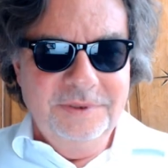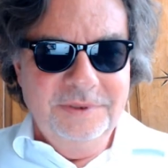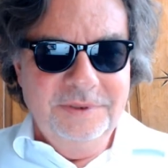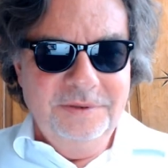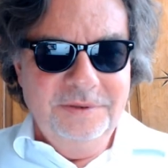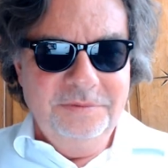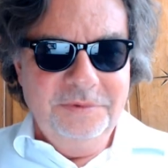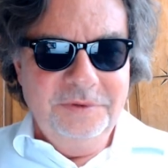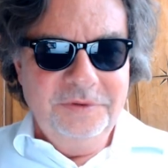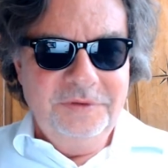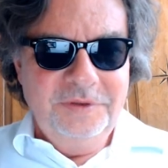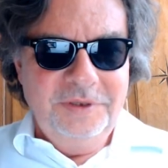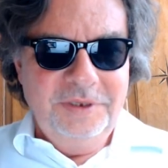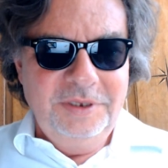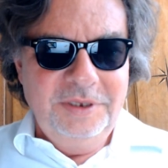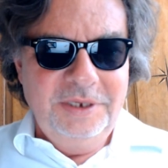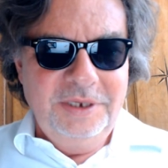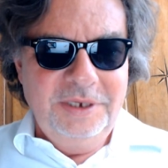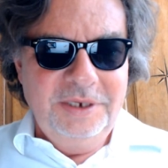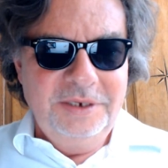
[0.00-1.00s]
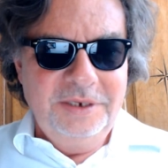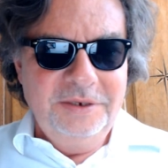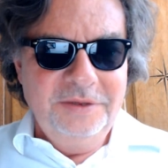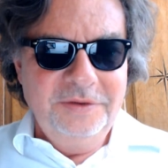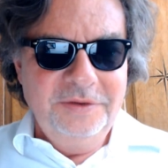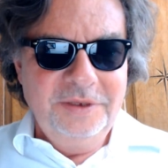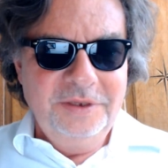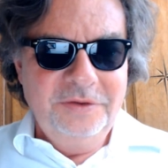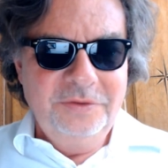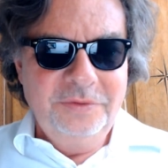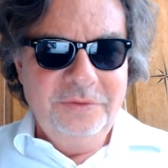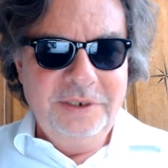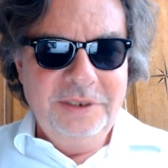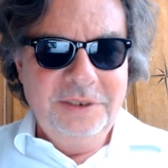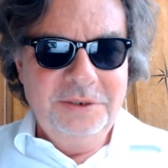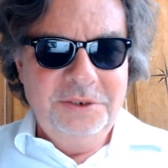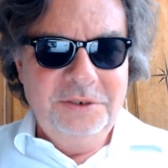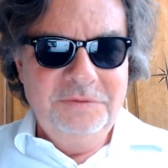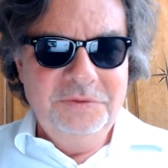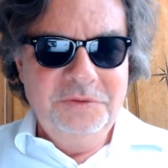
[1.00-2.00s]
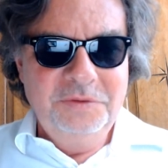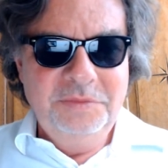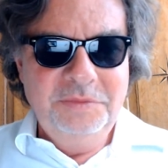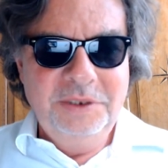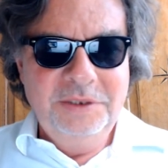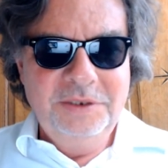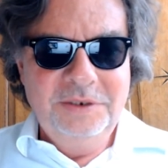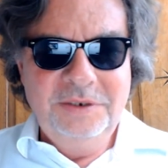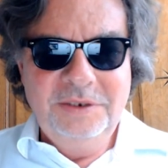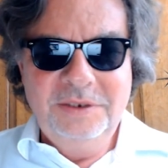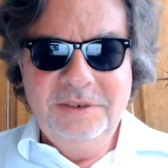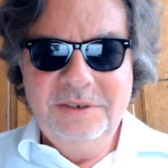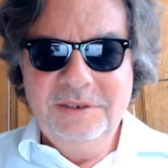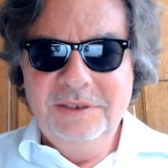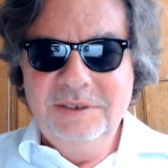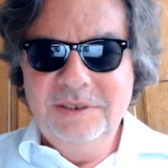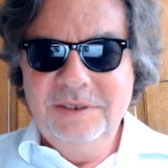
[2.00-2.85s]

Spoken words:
We see here that the relative humidity